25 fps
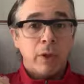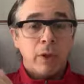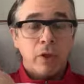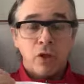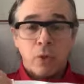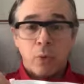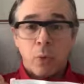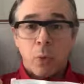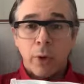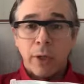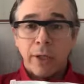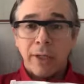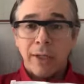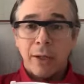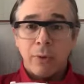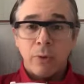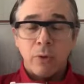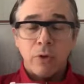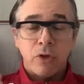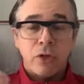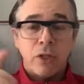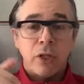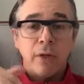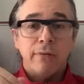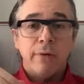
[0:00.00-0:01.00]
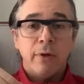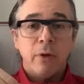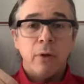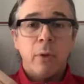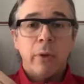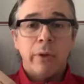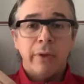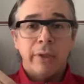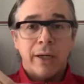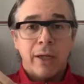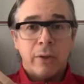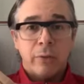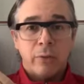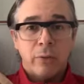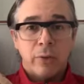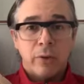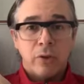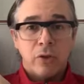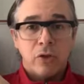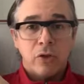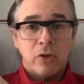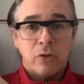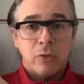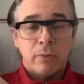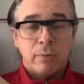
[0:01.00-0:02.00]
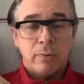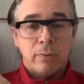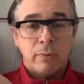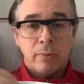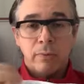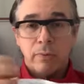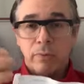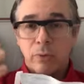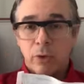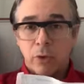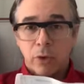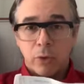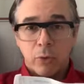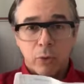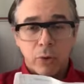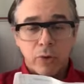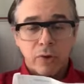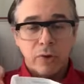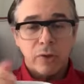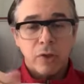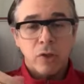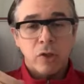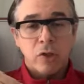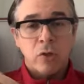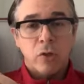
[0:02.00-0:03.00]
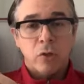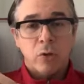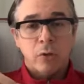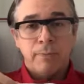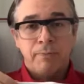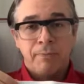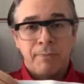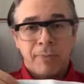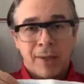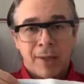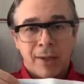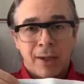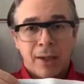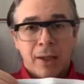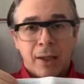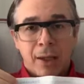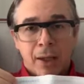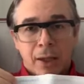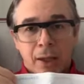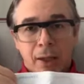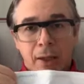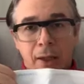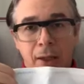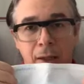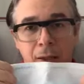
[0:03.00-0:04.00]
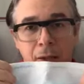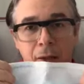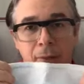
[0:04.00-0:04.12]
walking down the street, if you're going down to the, the grocery store, you know,